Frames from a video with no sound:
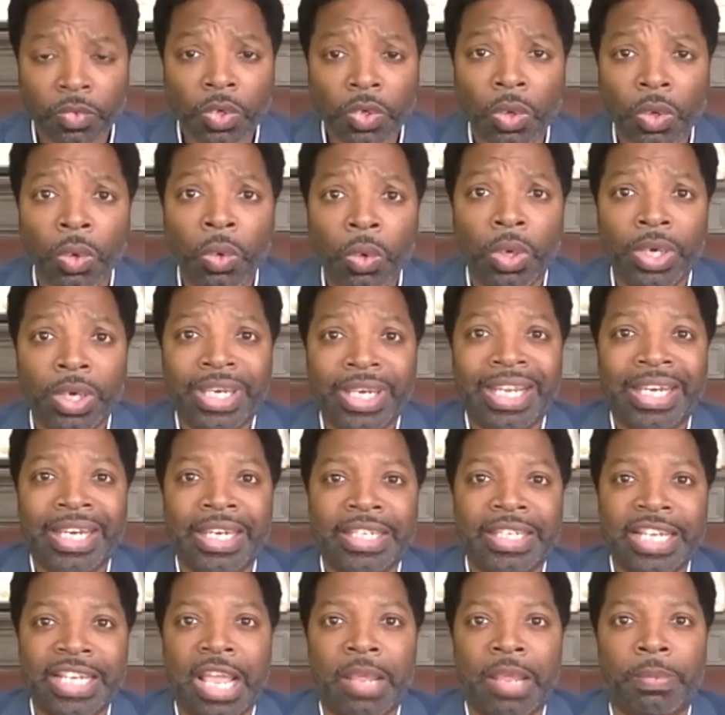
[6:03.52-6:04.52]
on any
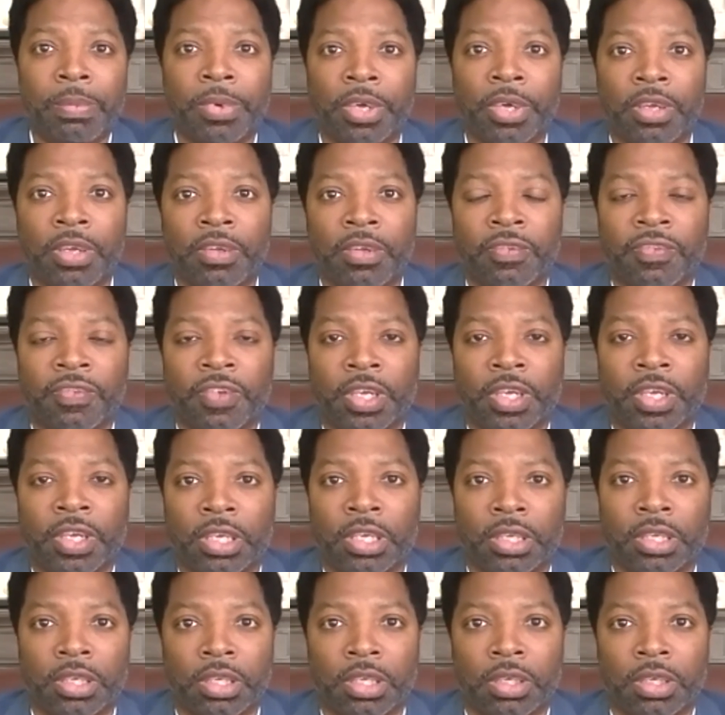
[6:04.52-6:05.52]
type of,
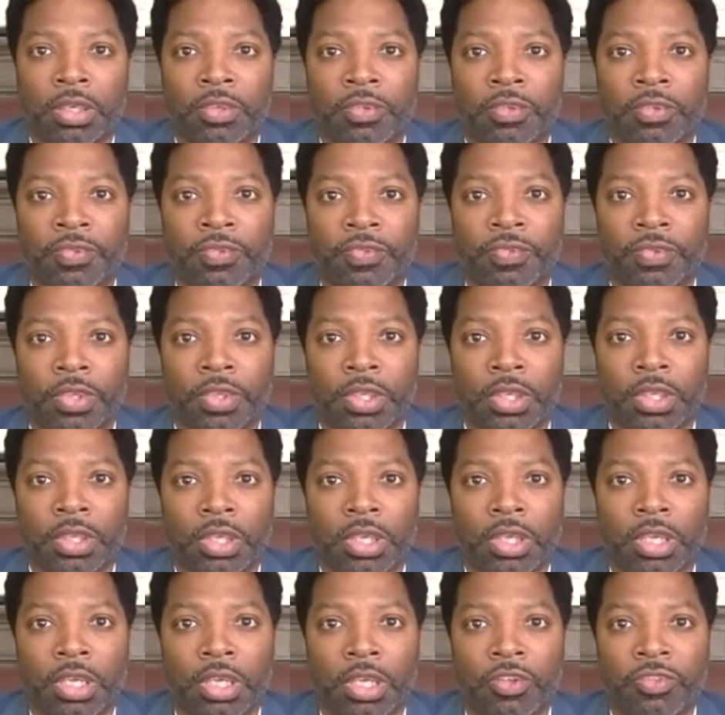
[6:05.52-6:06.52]
uh, of
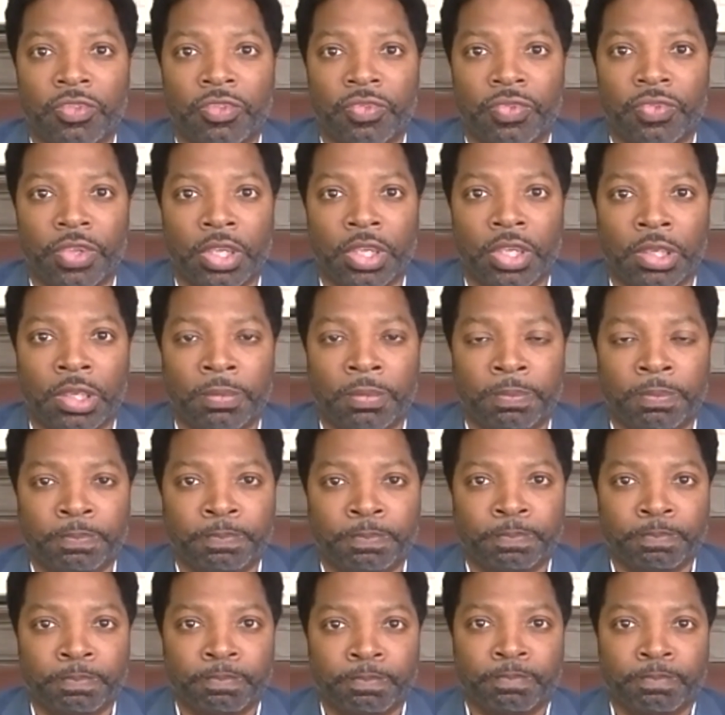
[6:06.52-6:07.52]
of um,
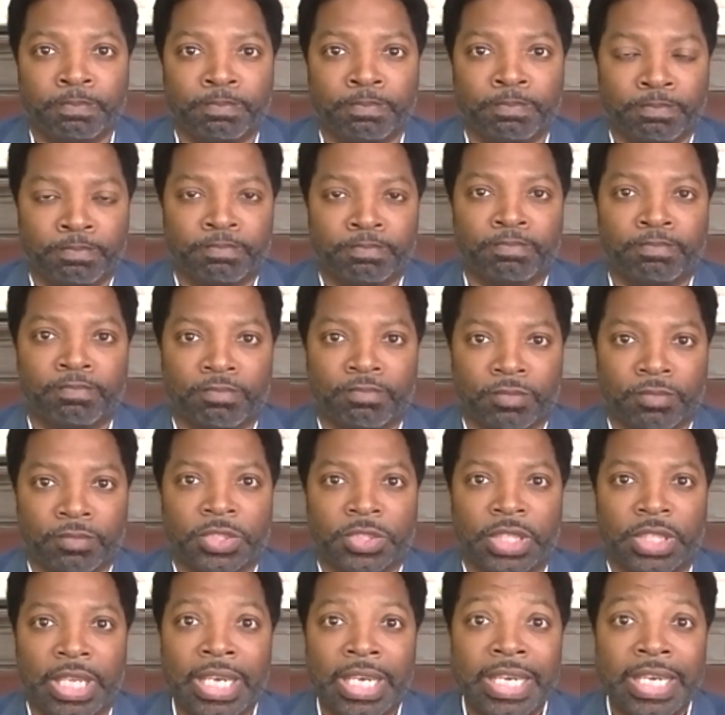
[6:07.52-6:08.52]

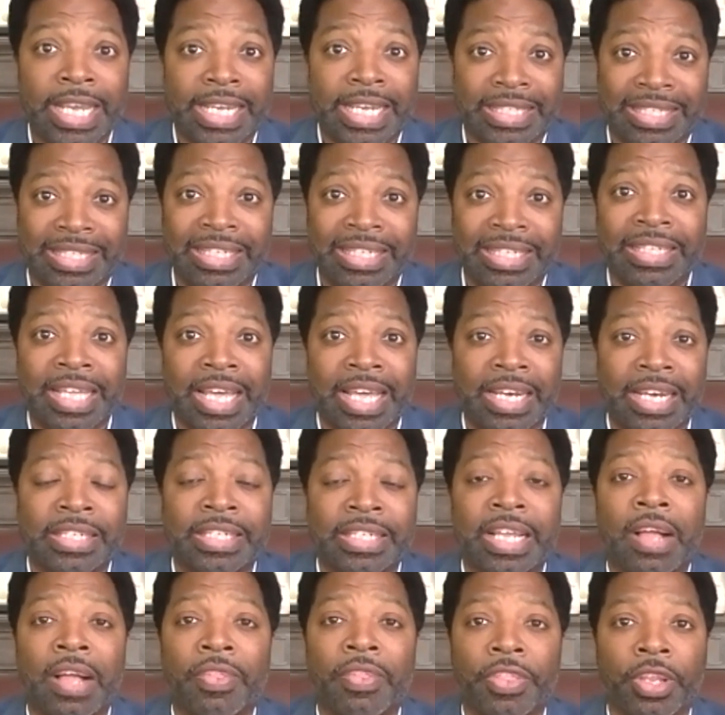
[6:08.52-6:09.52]
indexing that is
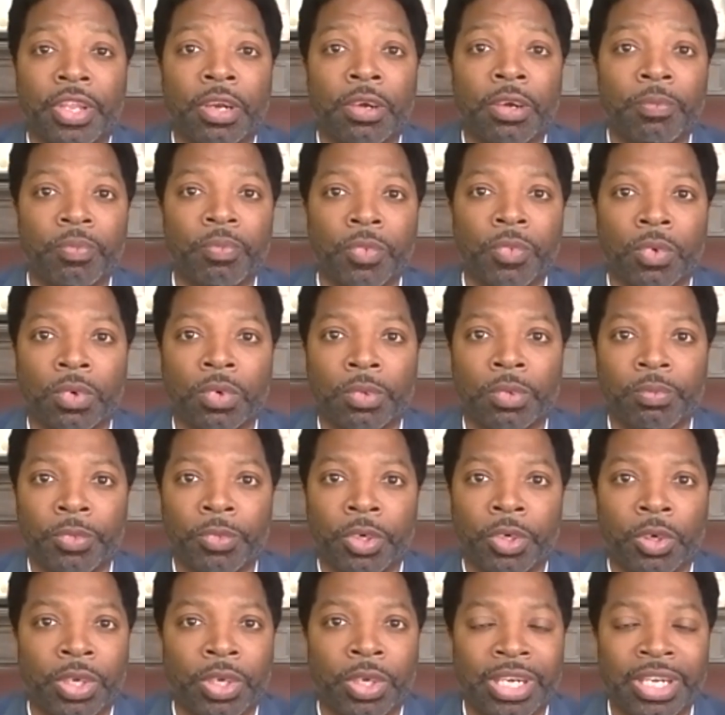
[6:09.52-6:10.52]
out there or you
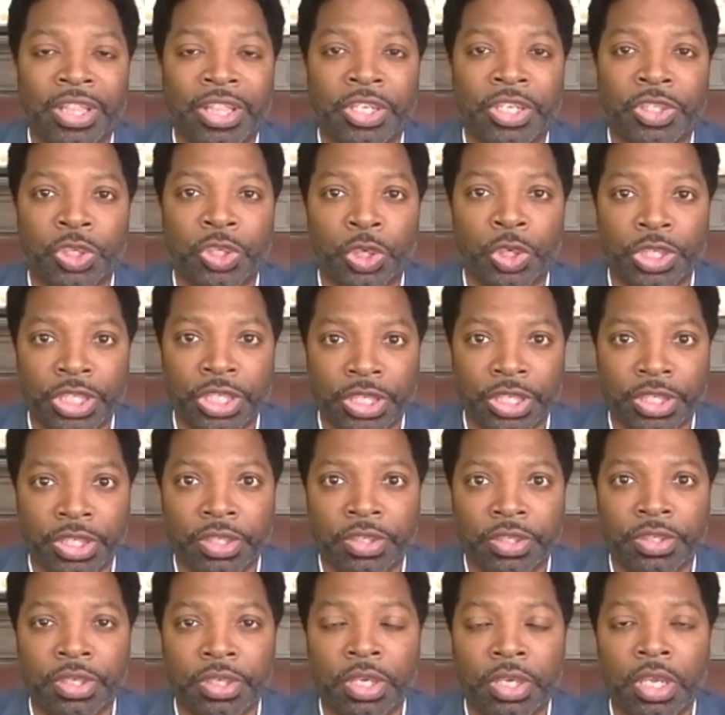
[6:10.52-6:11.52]
know any of the search
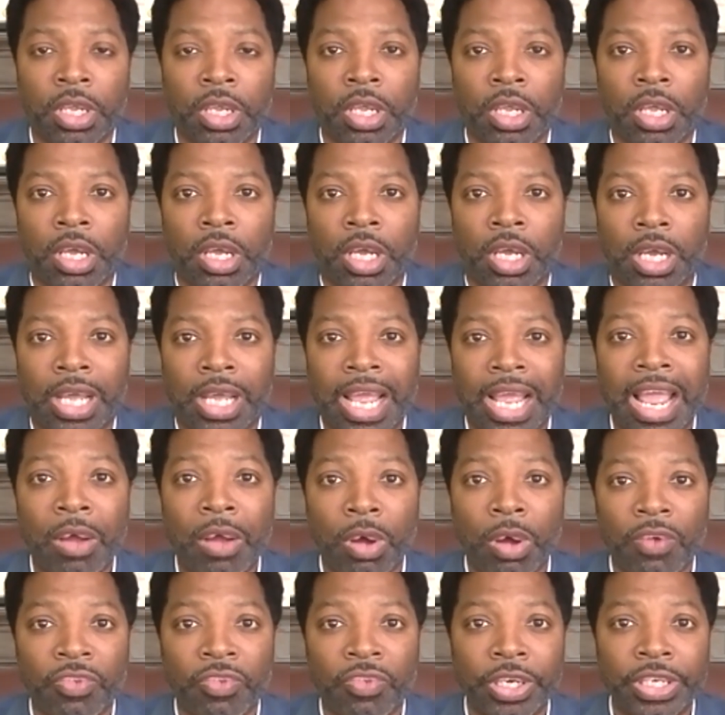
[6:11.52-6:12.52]
engines. Uh,
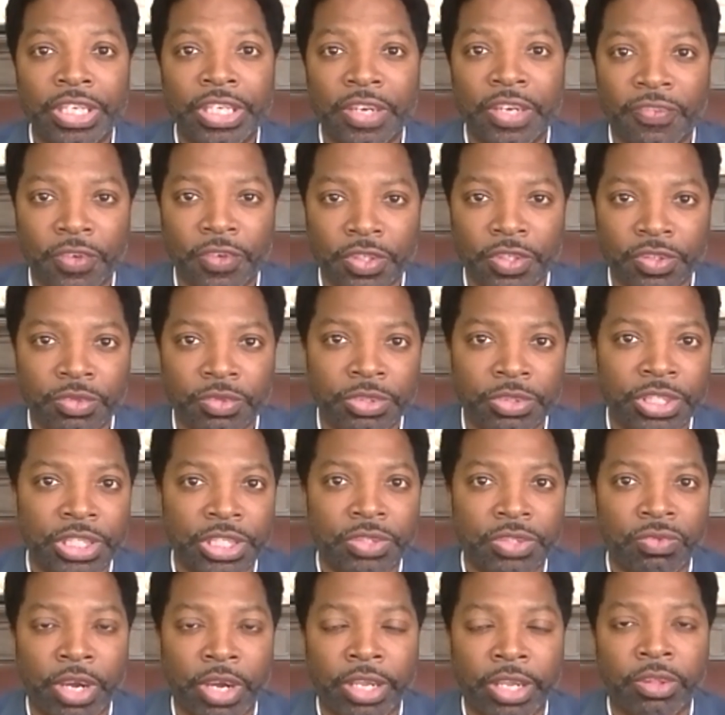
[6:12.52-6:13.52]
however, it differs from
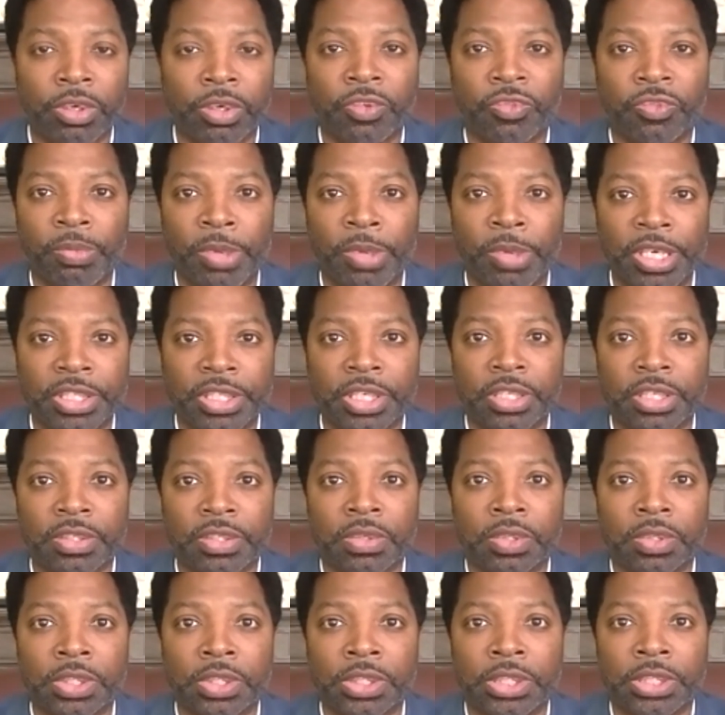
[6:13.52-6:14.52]
just regular information that's
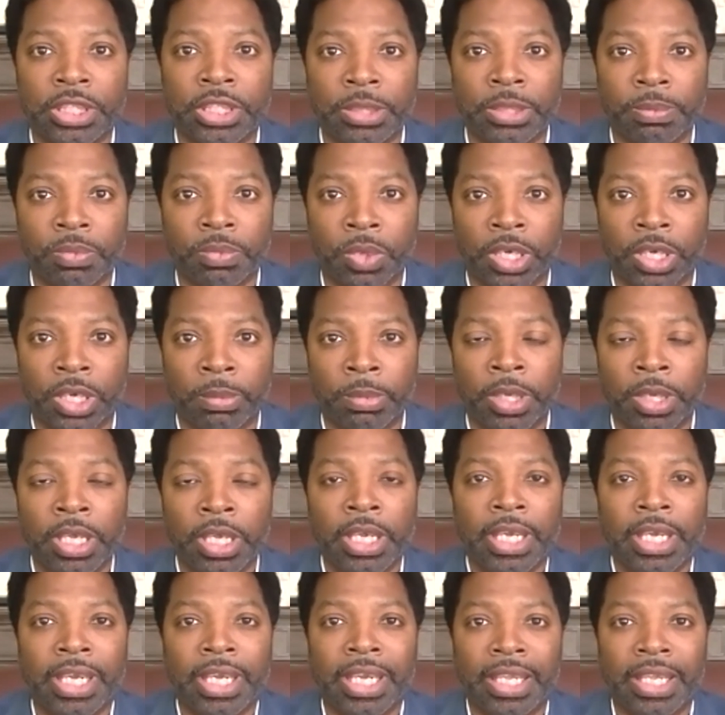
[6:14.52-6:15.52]
on the deep web
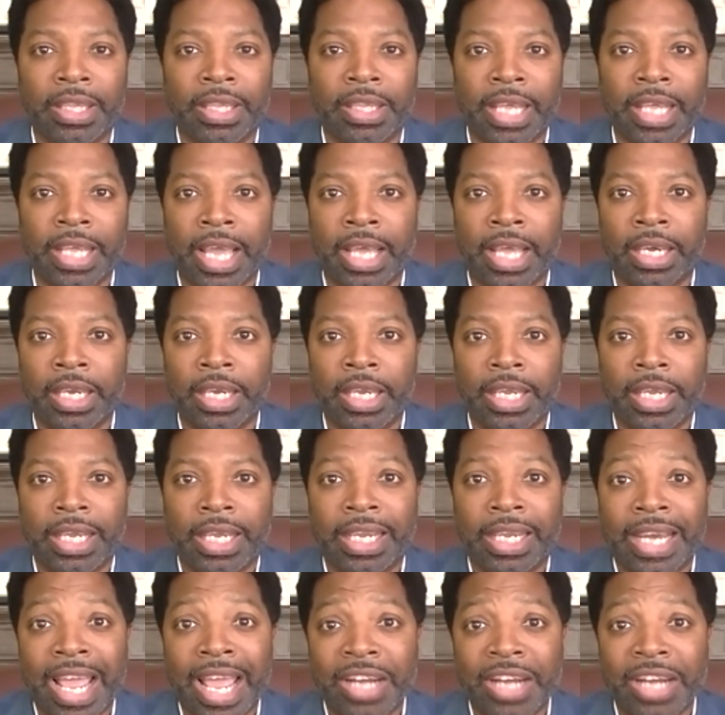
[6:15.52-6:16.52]
in that
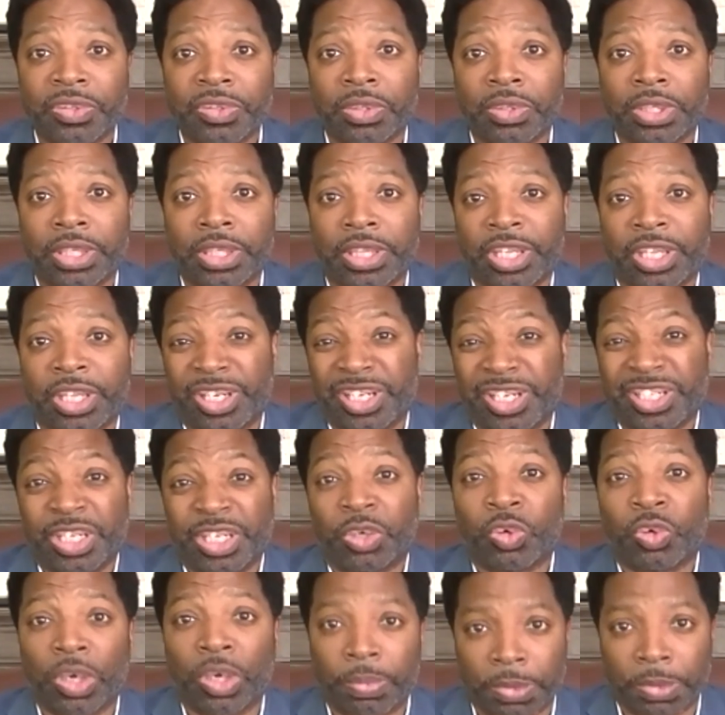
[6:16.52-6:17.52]
it actually it's
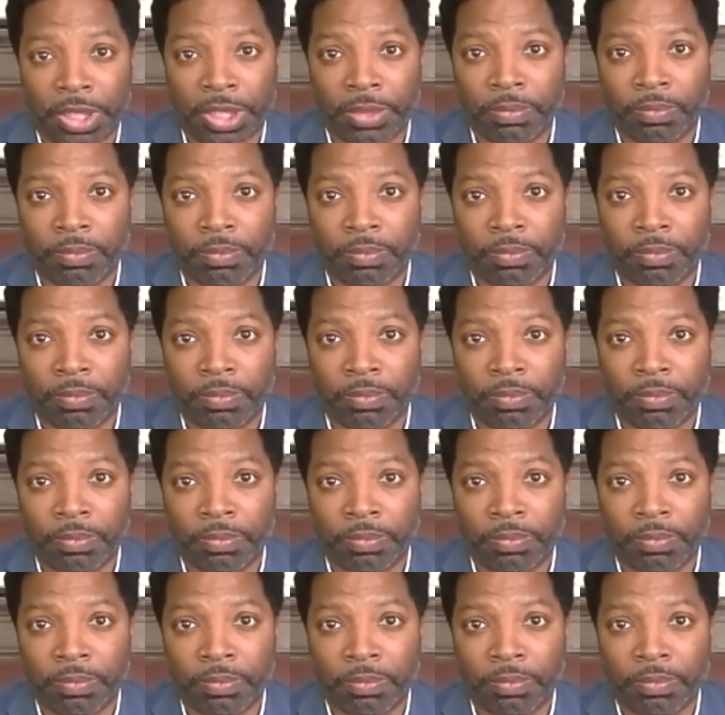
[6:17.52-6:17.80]
encrypted,